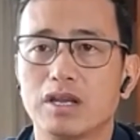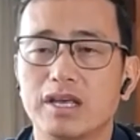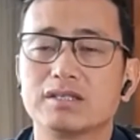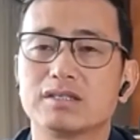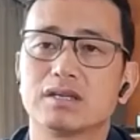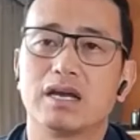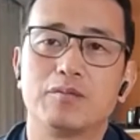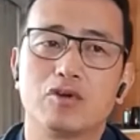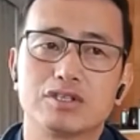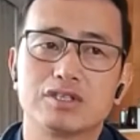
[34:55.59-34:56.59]
Yes,
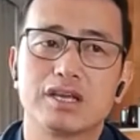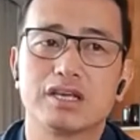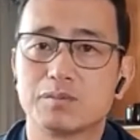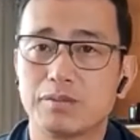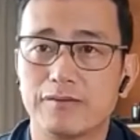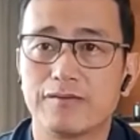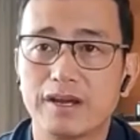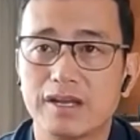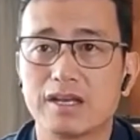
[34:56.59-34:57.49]
I'm not saying it's perfect.